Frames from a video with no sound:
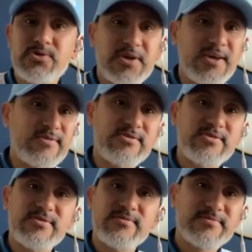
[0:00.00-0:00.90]
your
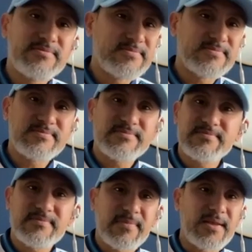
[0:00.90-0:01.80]
kids,
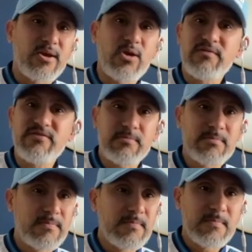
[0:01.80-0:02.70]
love them,
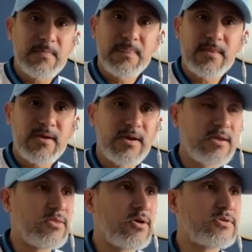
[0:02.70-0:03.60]

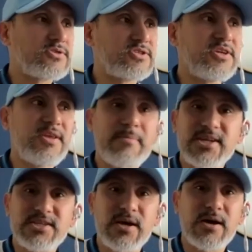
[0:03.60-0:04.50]
and don't see them
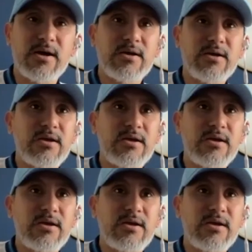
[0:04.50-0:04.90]
as an